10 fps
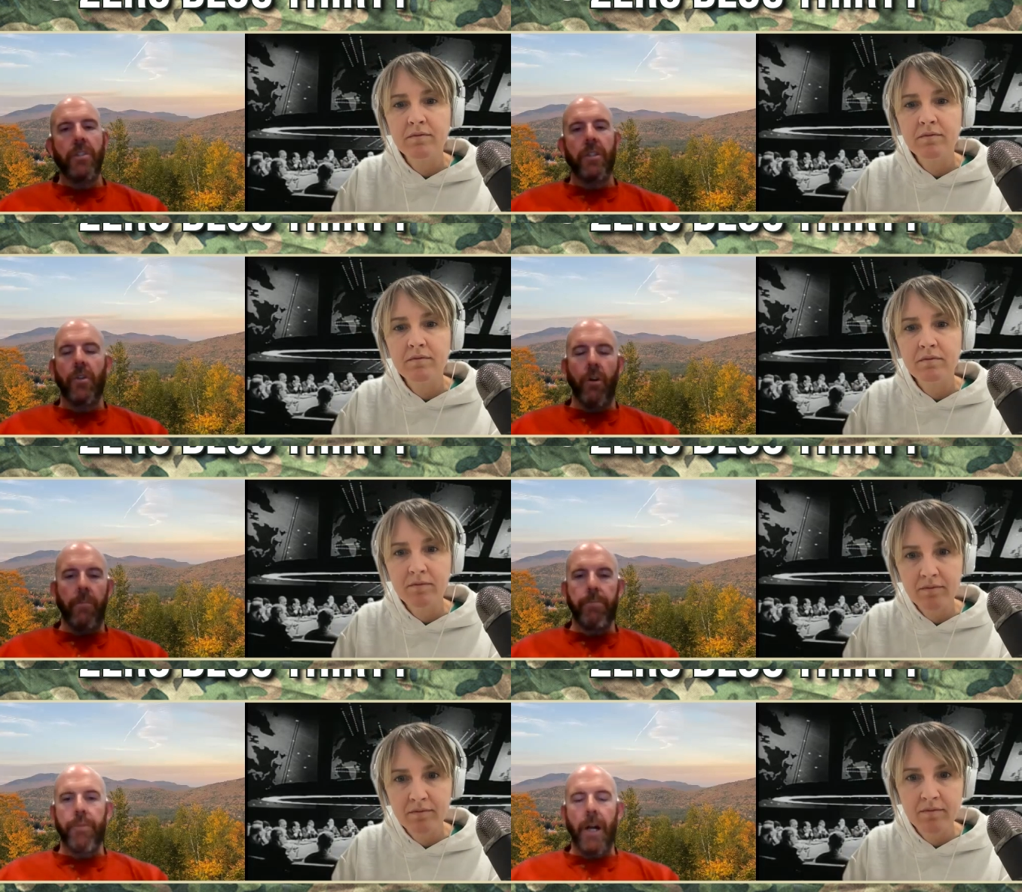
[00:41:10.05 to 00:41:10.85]
Speaker 1: The court
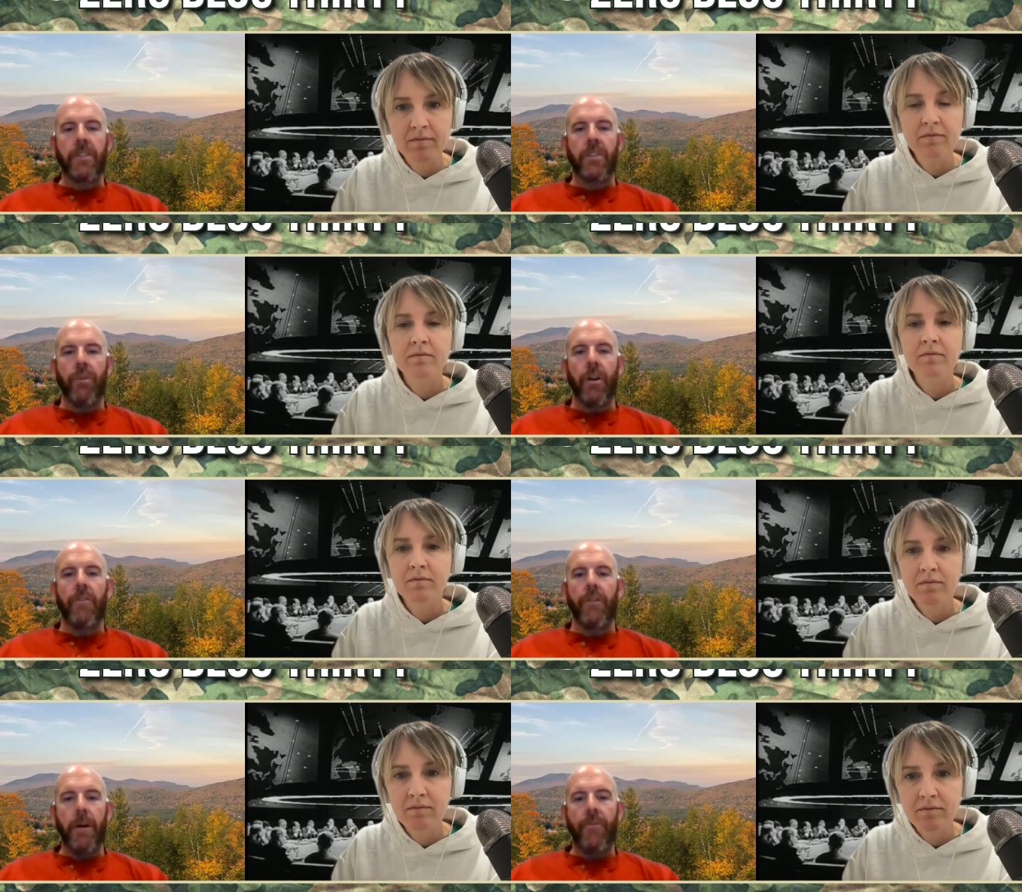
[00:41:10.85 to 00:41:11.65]
process went on
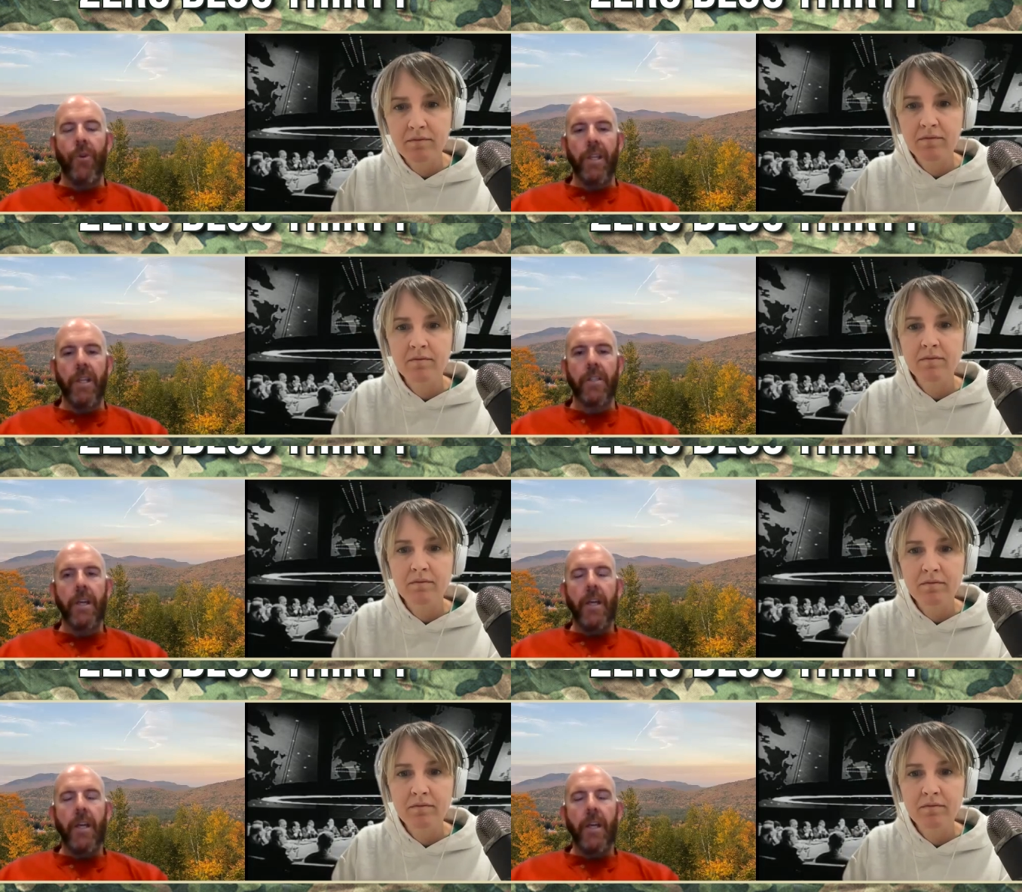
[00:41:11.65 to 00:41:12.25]
for about 4 years,